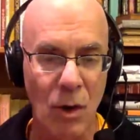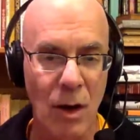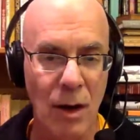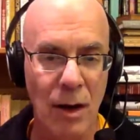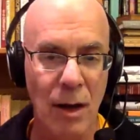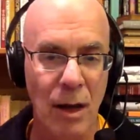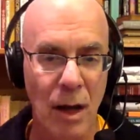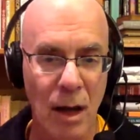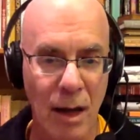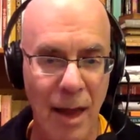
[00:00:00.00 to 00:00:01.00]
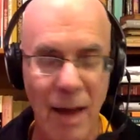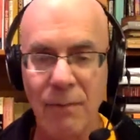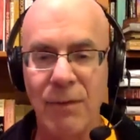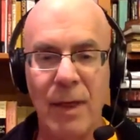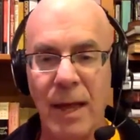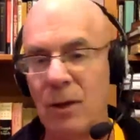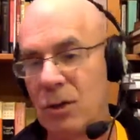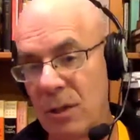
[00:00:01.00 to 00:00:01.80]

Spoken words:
law account for that?